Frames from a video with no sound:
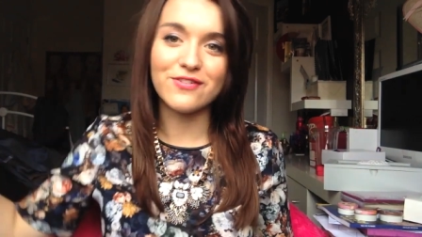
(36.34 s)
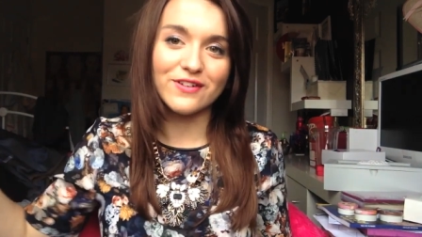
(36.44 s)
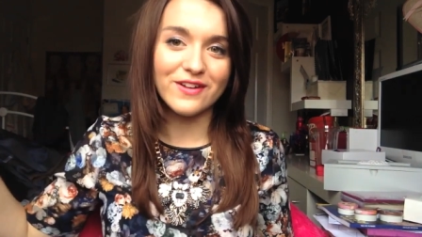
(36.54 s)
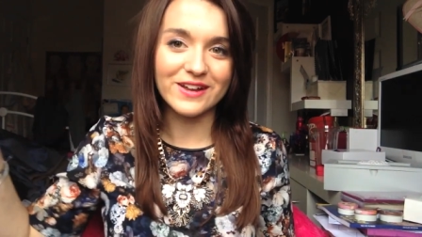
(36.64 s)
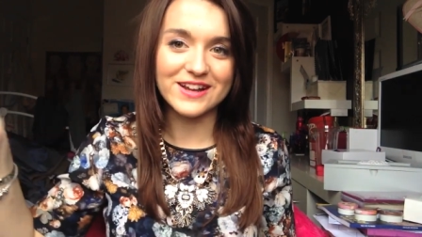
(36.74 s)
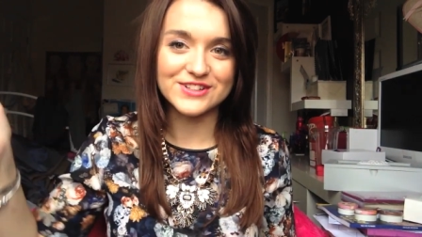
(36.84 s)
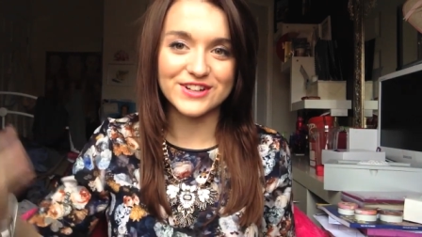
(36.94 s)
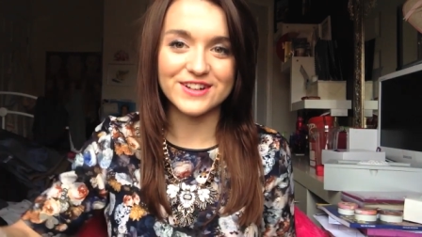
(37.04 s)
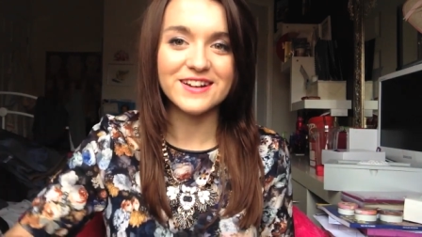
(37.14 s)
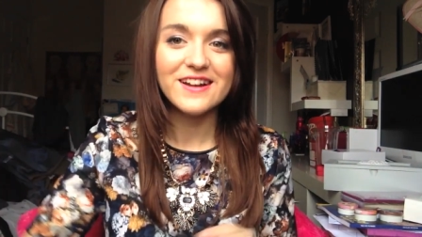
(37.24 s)
different
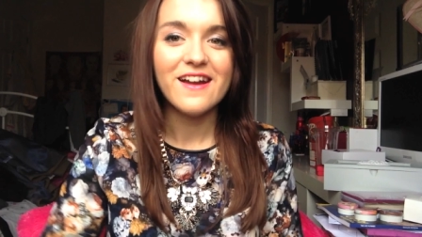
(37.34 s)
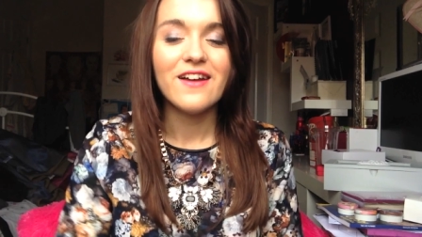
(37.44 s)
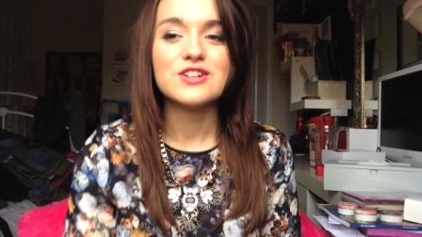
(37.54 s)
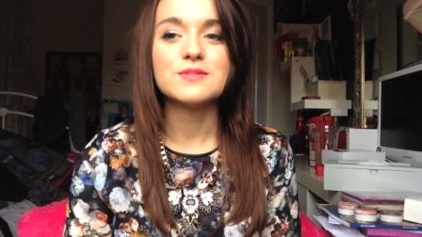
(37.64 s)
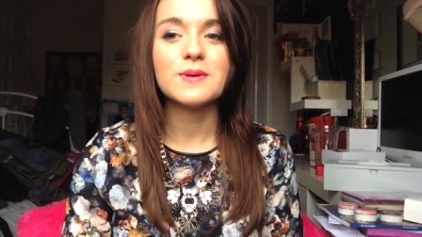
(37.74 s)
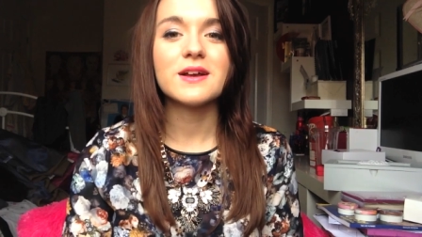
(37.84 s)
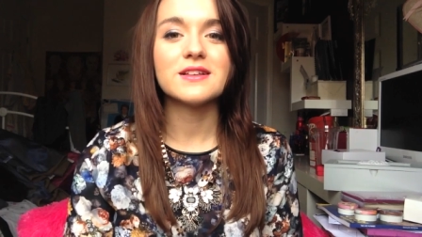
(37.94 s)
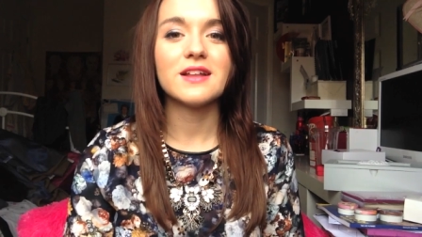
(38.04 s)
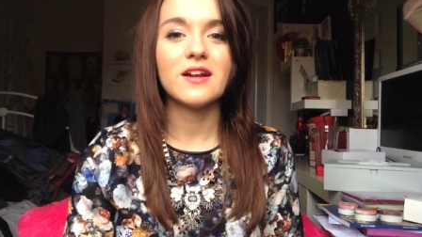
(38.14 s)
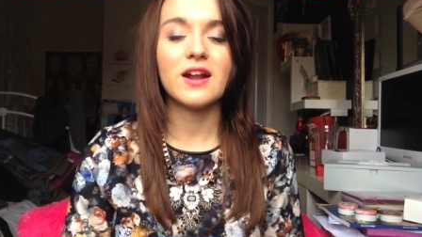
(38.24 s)
location just
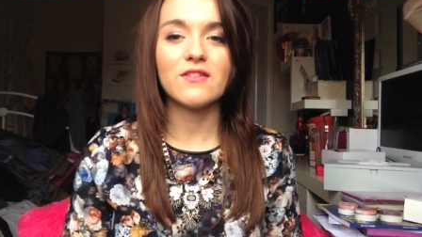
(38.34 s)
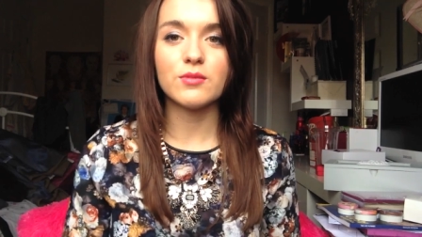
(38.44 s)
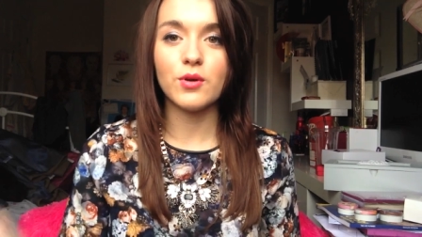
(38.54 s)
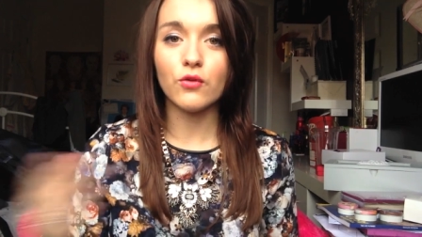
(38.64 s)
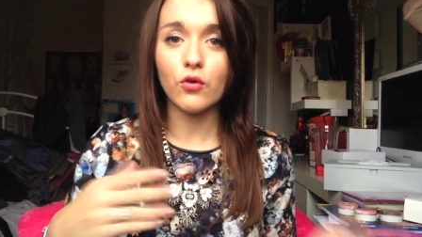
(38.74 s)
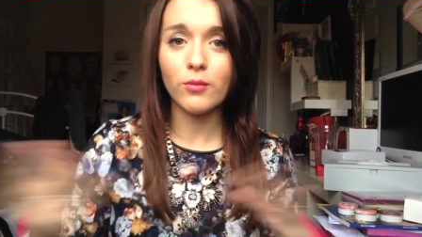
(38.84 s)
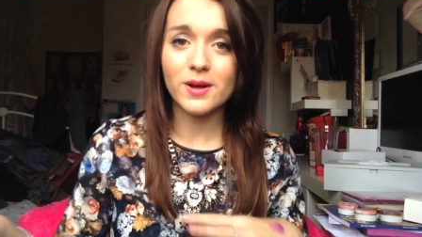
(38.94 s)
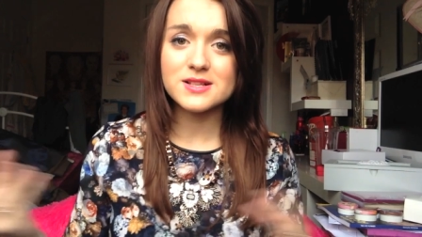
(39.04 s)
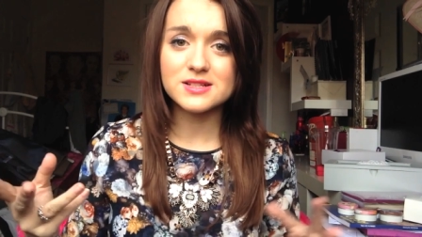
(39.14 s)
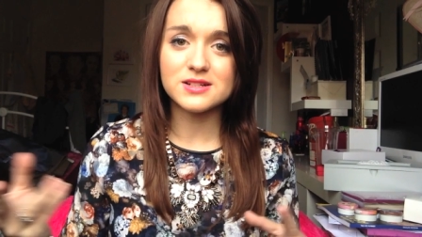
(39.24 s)
because then I don't have to move all of
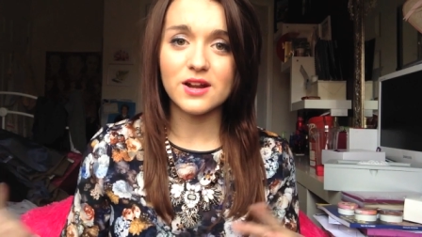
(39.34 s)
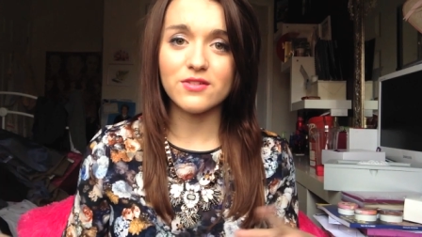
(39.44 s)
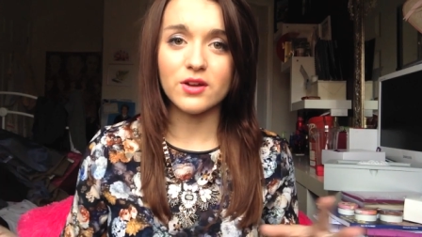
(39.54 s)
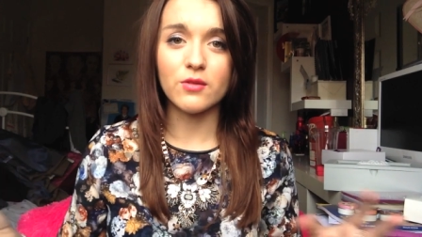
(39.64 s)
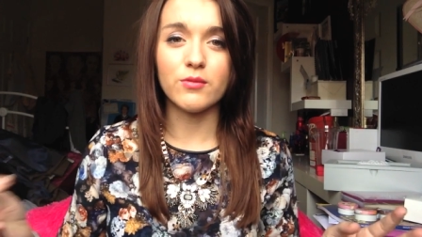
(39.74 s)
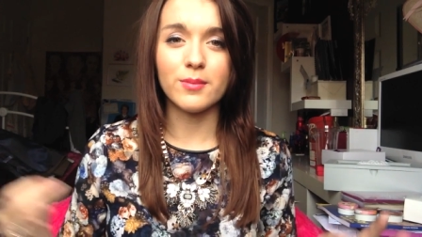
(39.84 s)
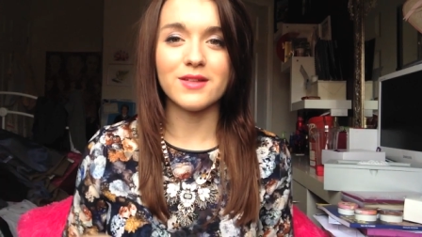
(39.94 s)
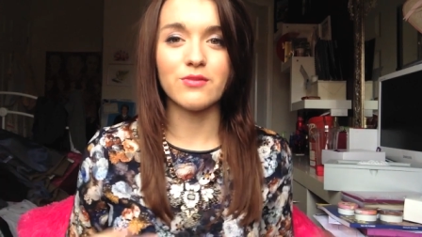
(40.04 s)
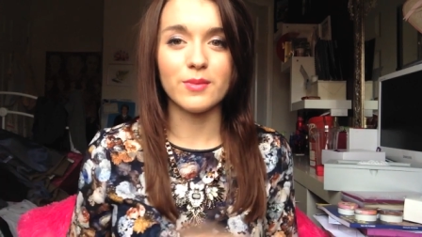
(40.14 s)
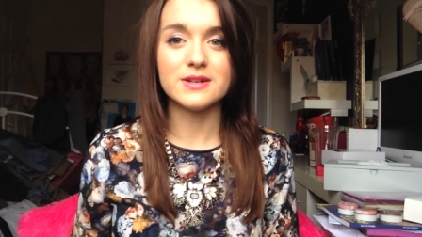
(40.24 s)
my stuff that I got from my
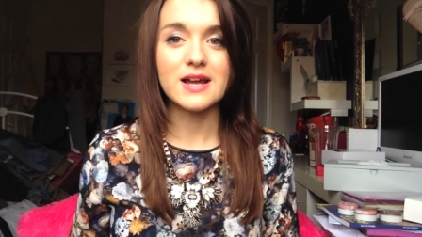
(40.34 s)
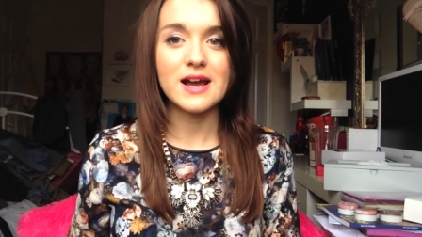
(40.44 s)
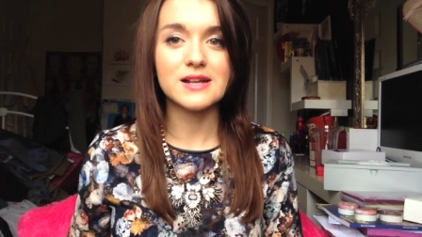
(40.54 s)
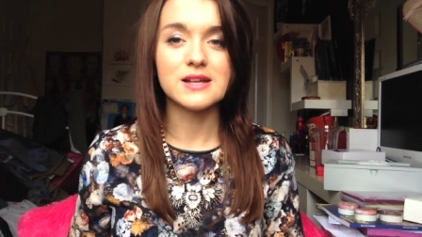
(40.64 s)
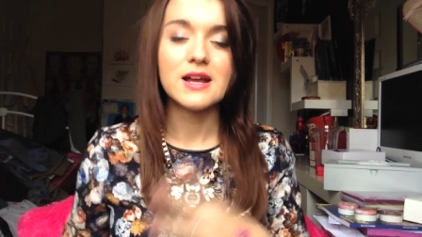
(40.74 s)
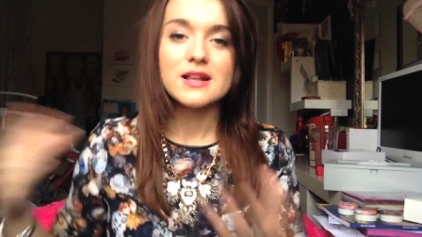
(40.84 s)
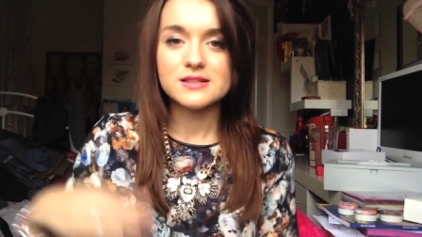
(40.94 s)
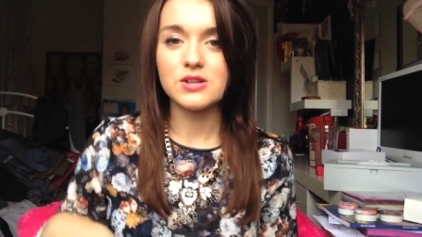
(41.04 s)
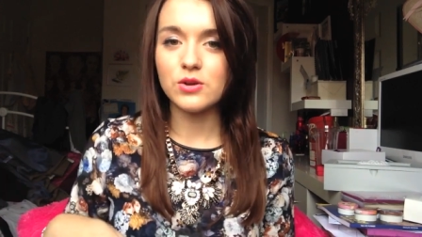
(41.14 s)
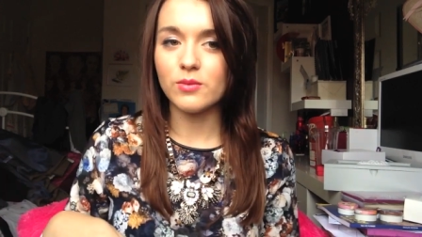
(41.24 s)
birthday from my dad
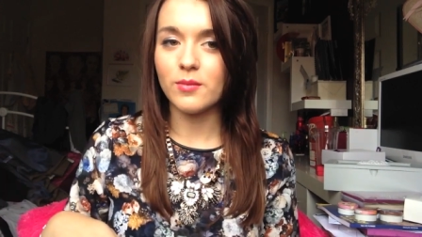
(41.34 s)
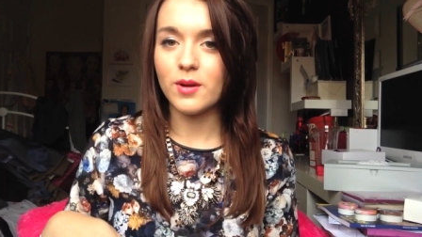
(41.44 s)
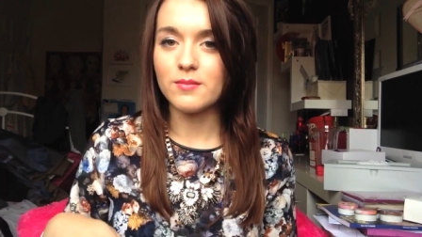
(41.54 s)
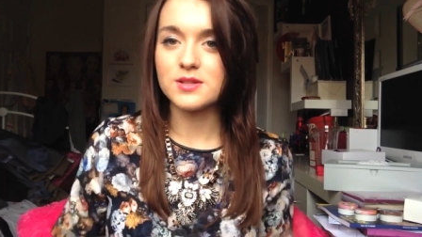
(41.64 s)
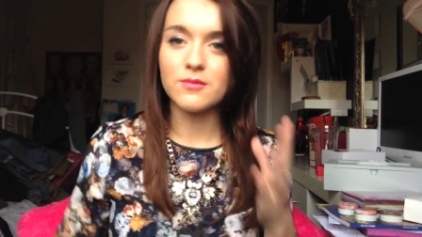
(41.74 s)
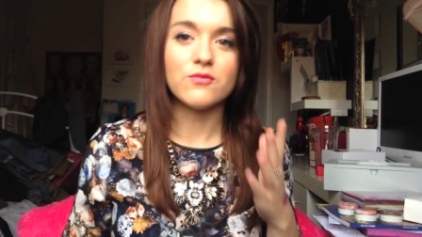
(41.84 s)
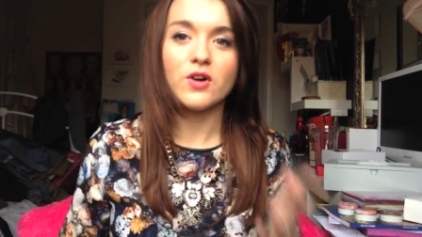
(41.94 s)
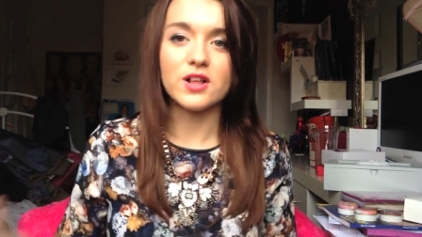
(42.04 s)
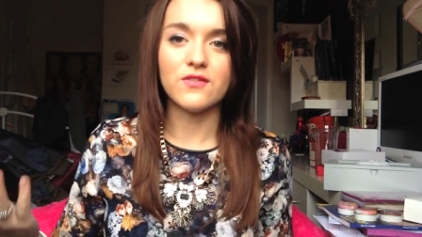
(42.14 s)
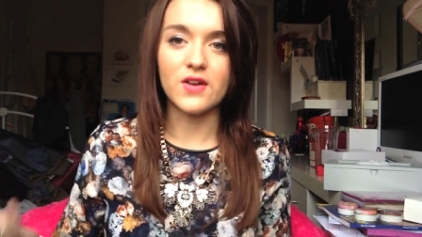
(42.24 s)
to my mum's and
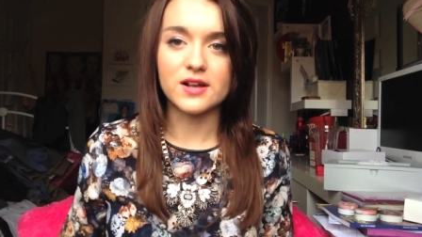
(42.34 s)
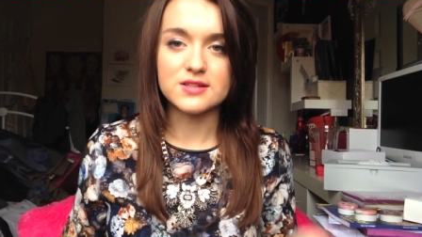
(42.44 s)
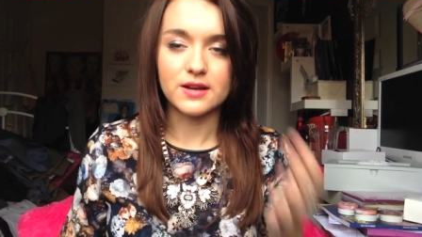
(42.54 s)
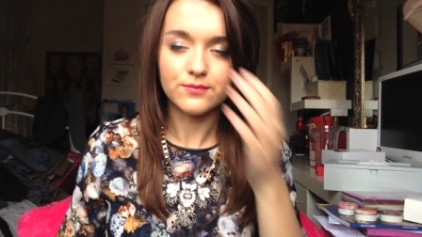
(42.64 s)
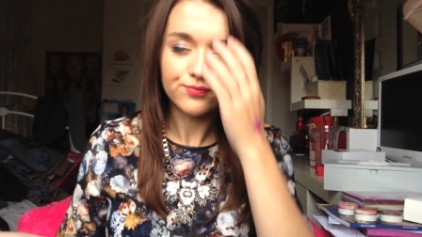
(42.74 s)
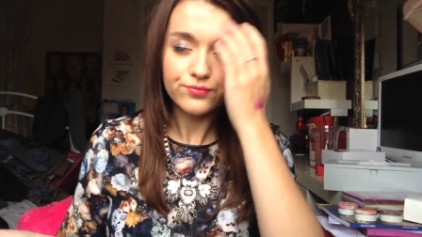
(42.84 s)
vice versa